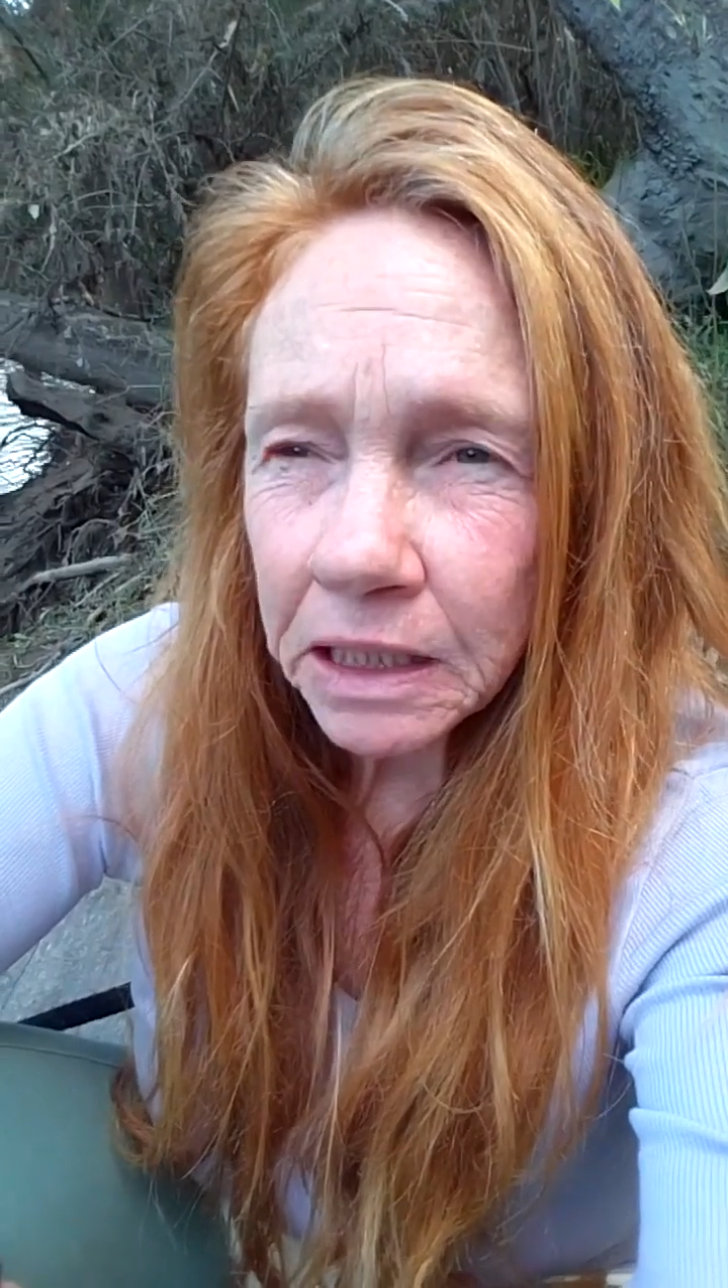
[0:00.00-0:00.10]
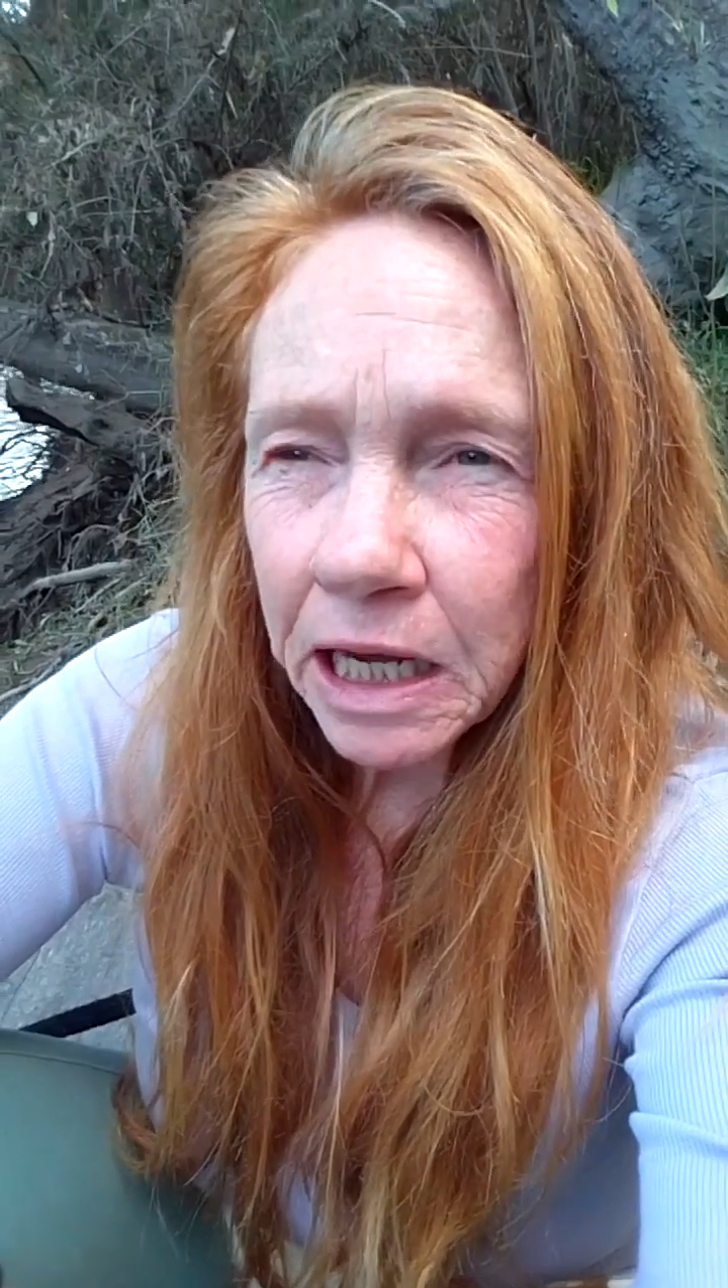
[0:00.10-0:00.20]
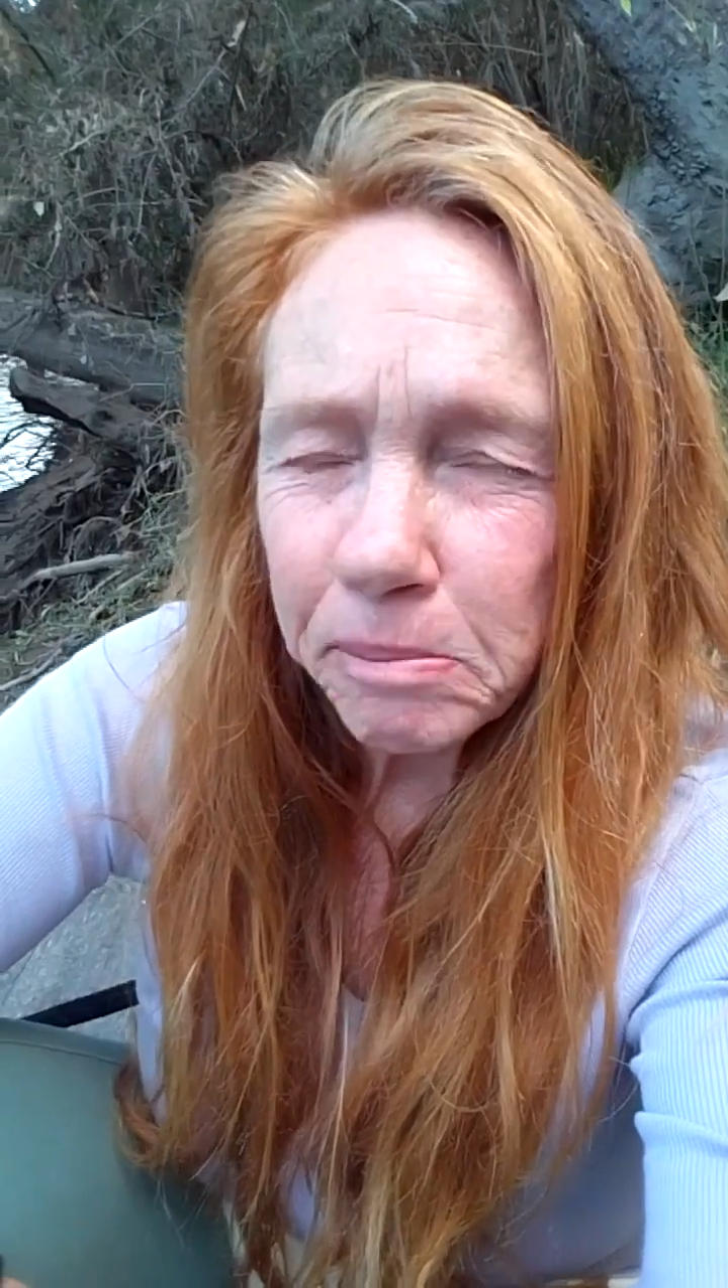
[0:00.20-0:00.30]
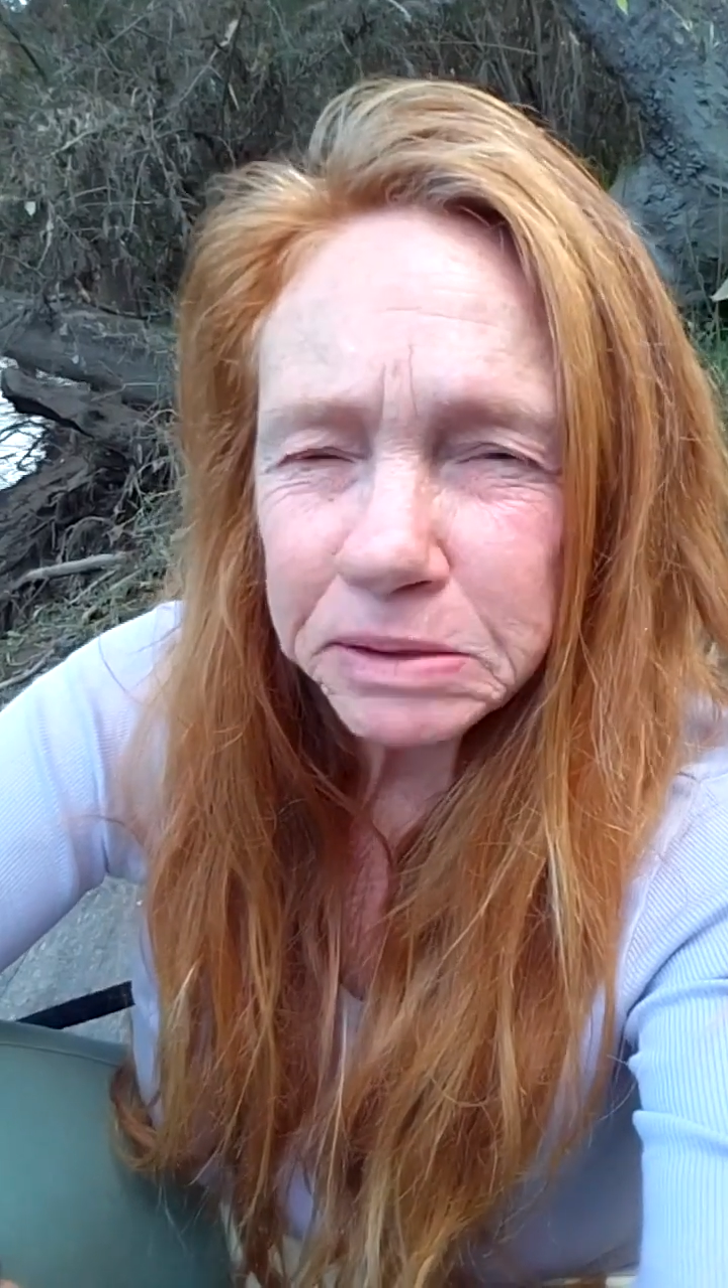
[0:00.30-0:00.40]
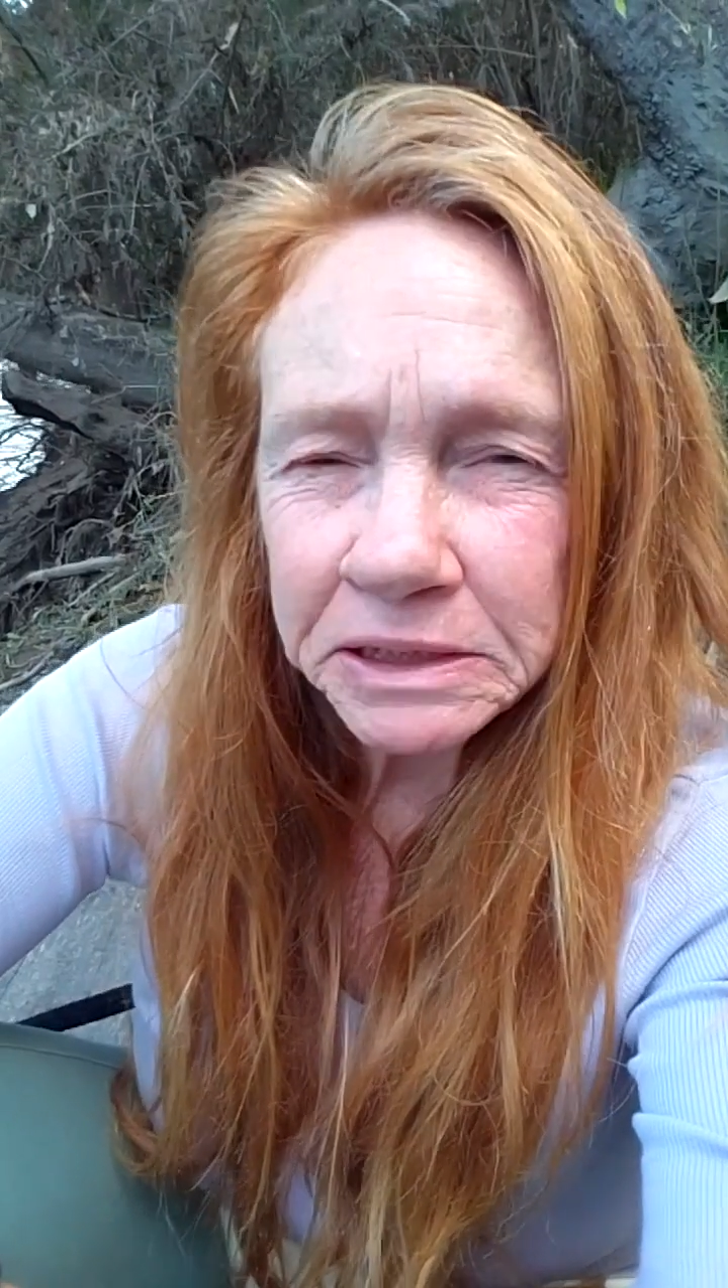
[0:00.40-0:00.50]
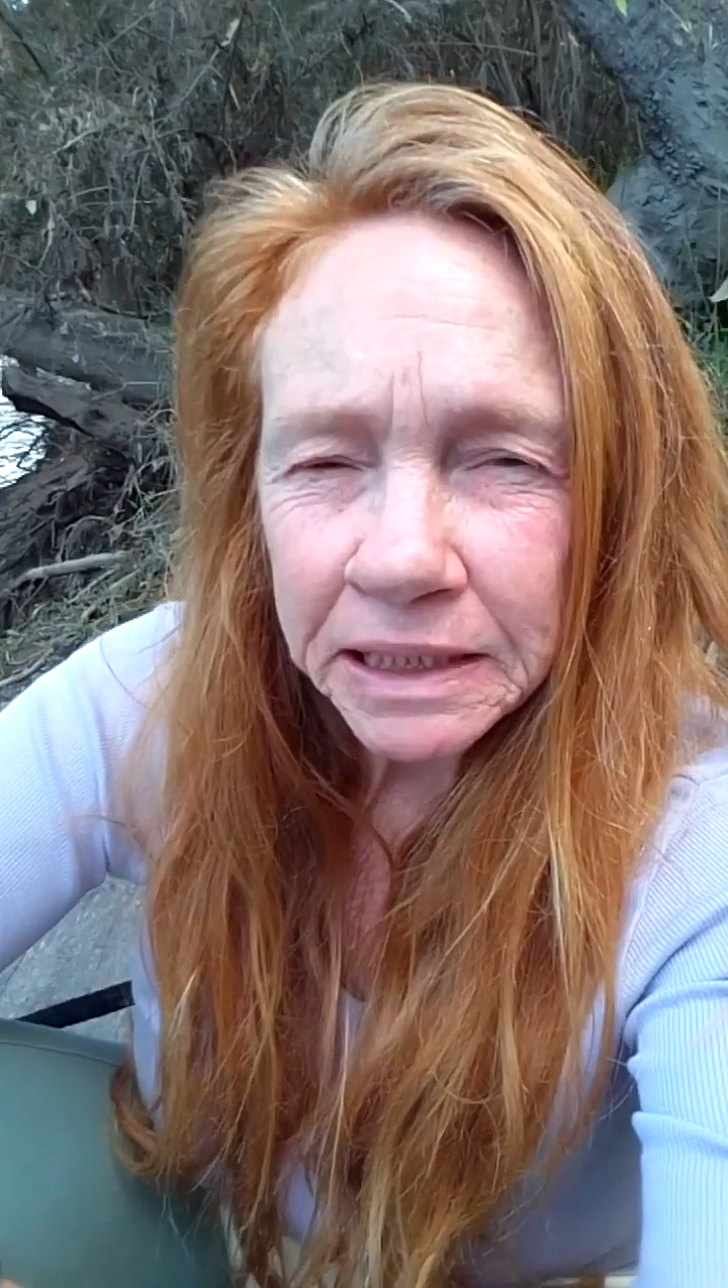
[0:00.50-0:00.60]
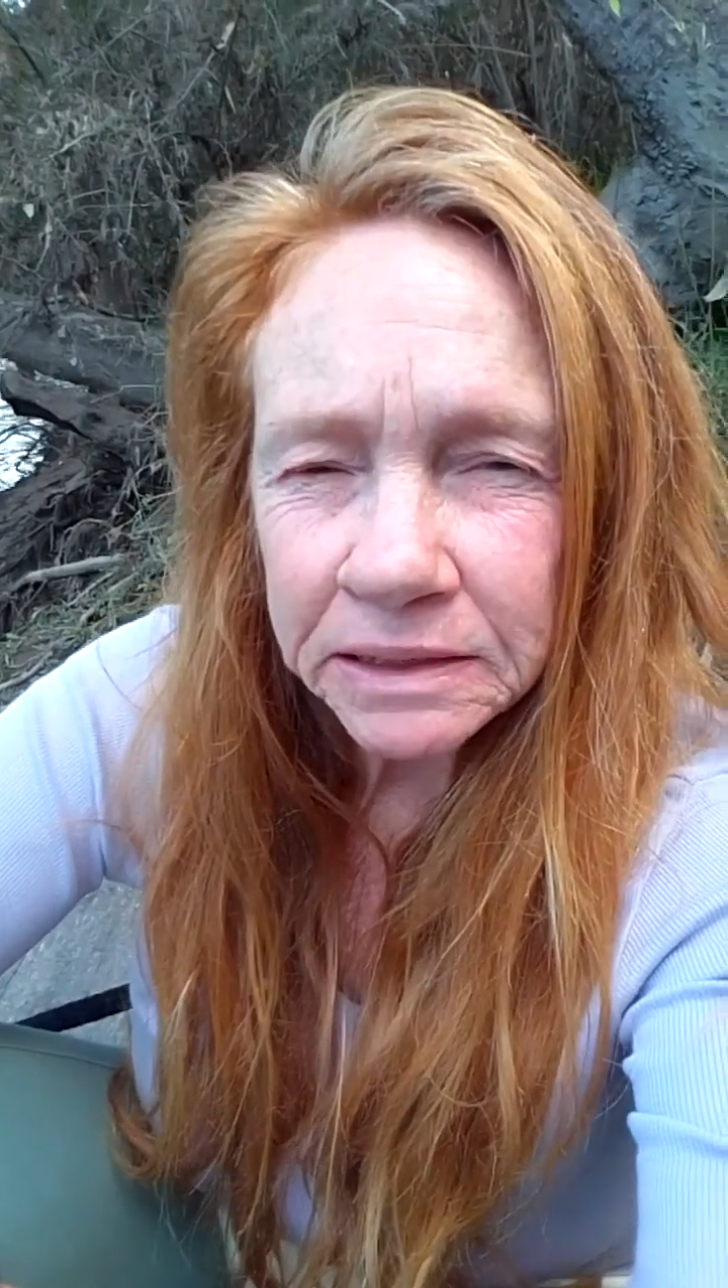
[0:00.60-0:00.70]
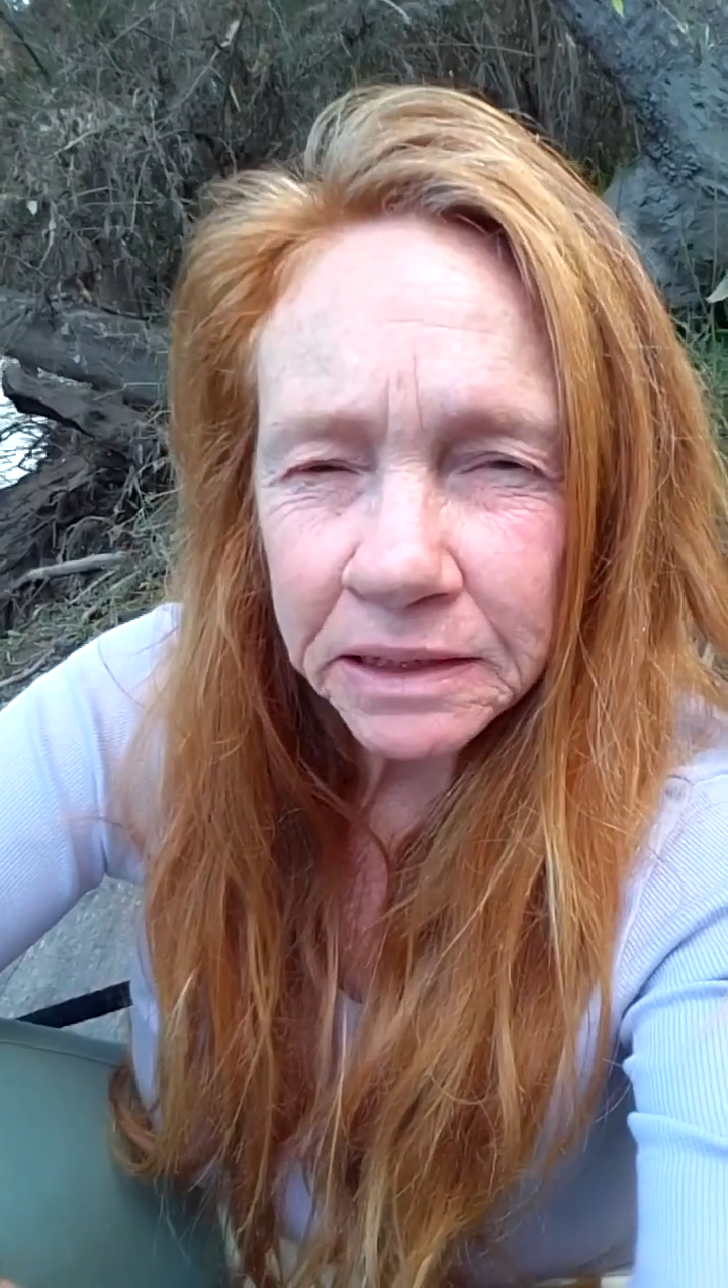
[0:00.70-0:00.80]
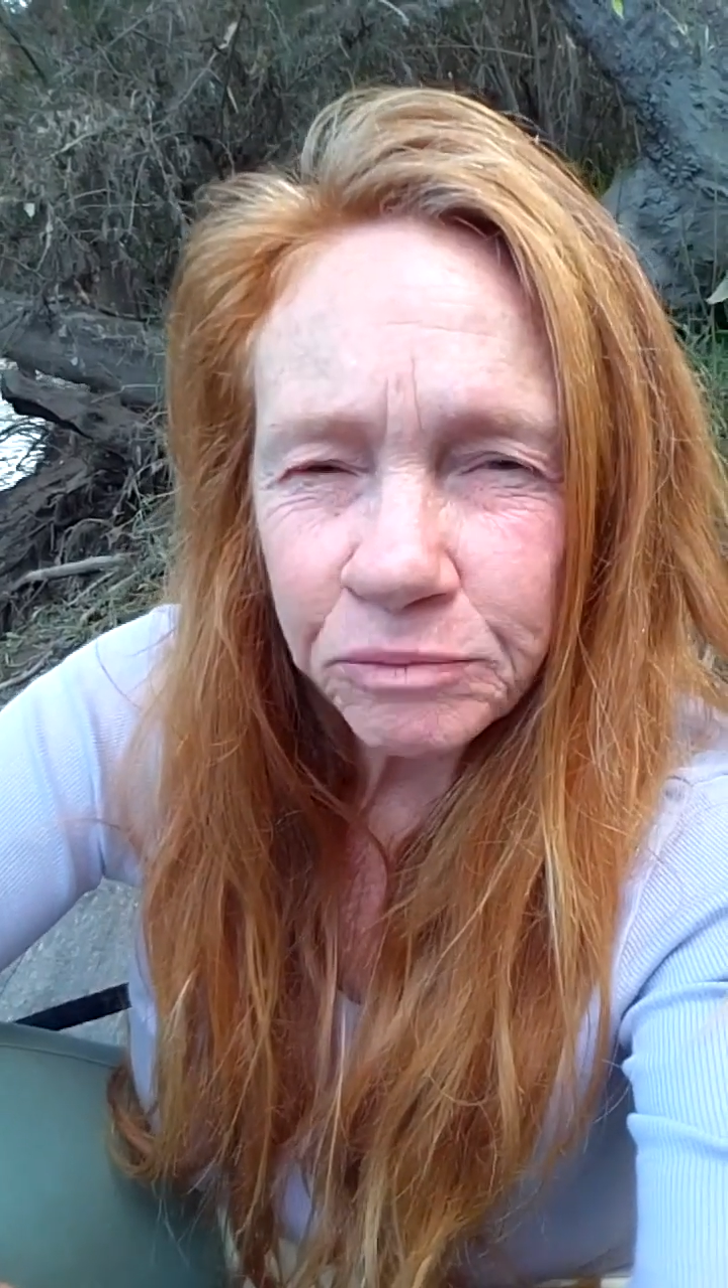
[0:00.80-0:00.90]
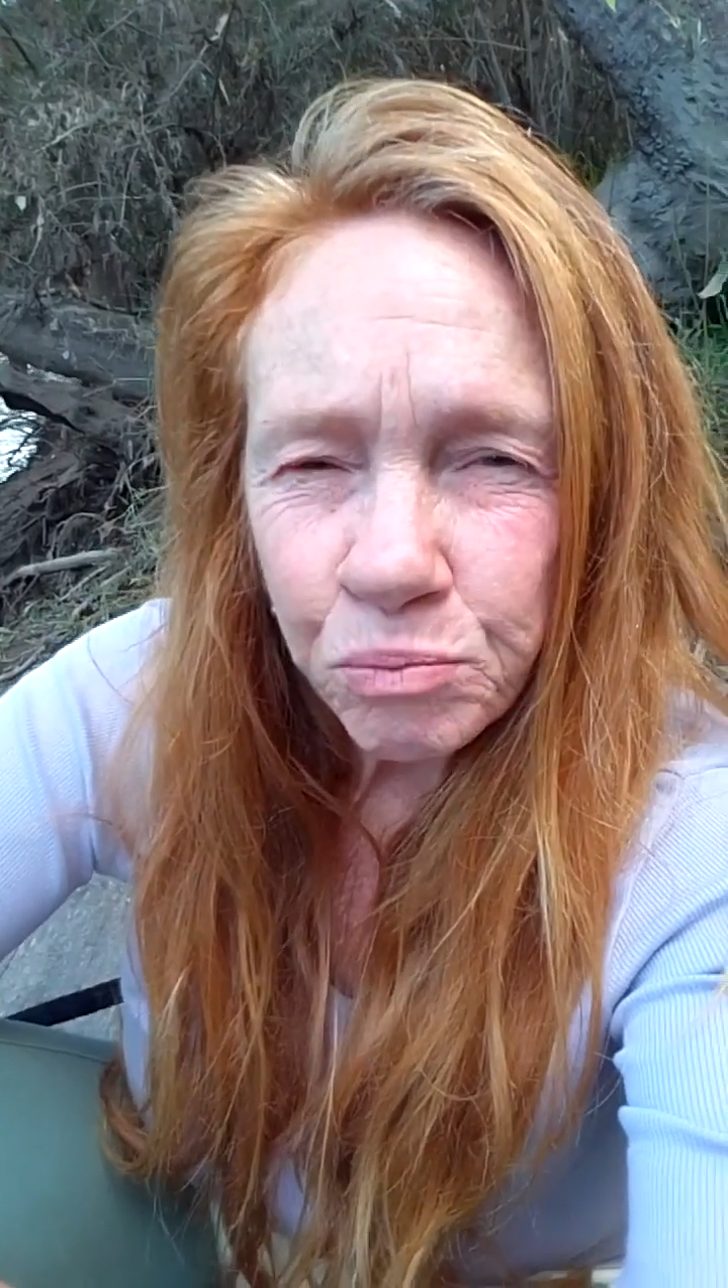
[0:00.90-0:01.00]
eclipse
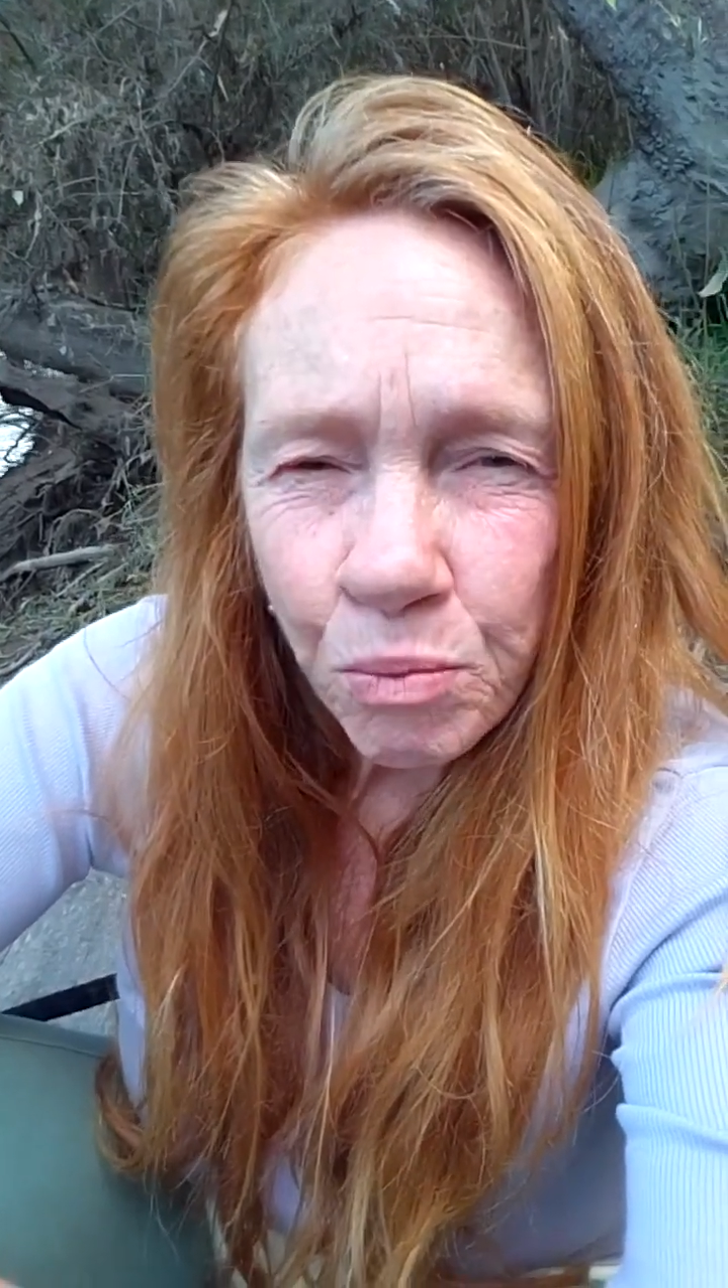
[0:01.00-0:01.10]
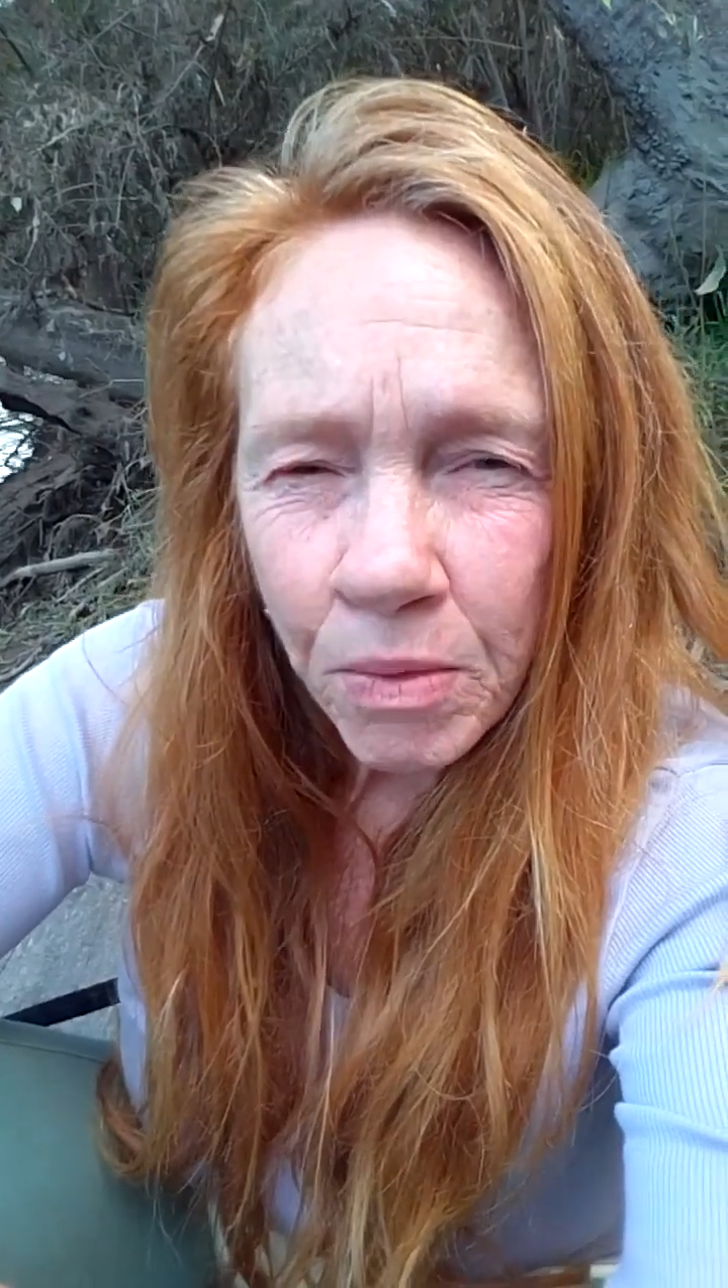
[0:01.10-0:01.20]
season,